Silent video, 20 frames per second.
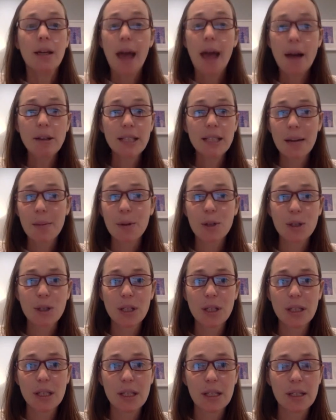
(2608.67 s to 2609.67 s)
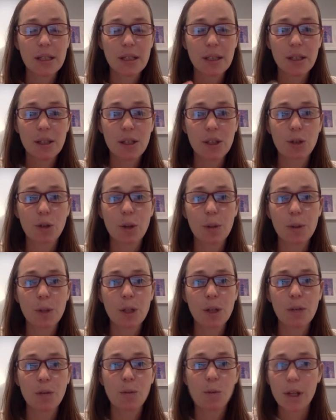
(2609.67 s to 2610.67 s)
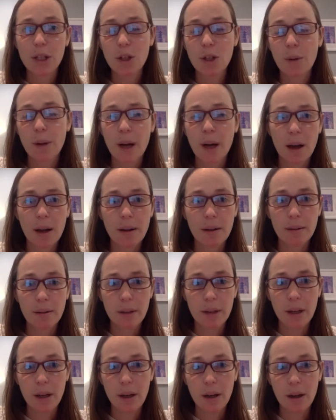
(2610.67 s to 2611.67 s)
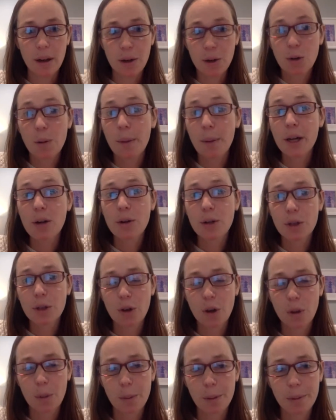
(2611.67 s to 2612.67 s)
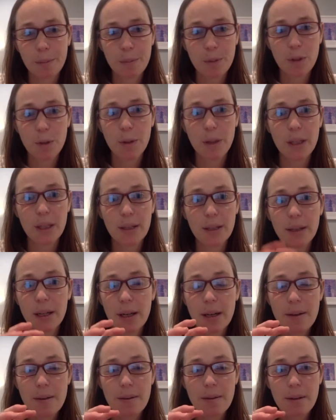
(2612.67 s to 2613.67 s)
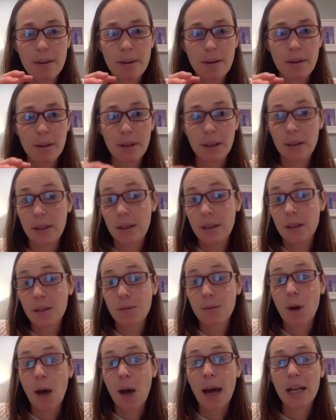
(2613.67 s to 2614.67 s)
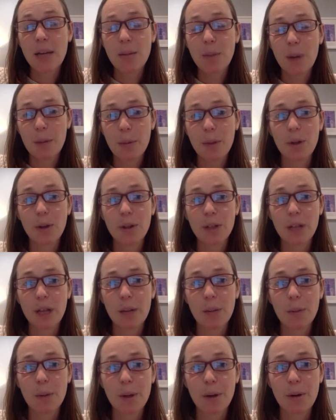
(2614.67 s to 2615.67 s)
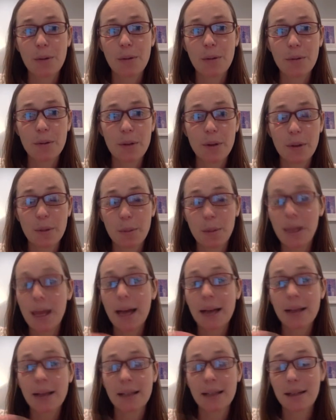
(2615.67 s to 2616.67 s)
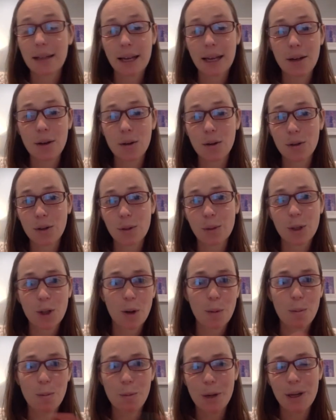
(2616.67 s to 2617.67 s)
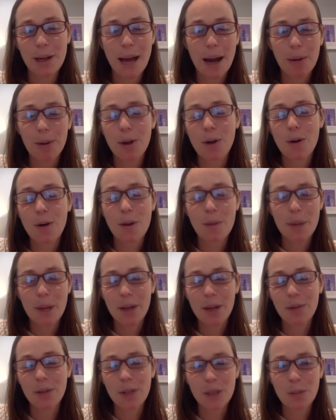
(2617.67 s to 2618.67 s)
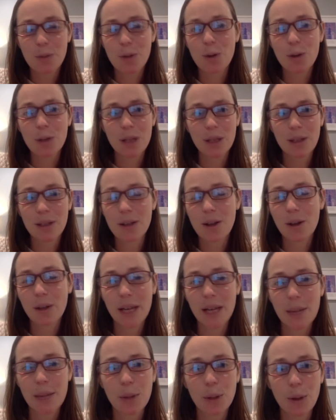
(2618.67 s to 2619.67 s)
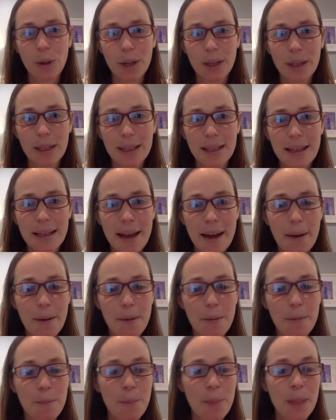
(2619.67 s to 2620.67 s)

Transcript: Alzheimer's disease is a description of what's going on eh, under a microscope. So it's it, it's defined by buildup of you know, plaques and tangles, which are we now know are made of these proteins called amyloid and tau.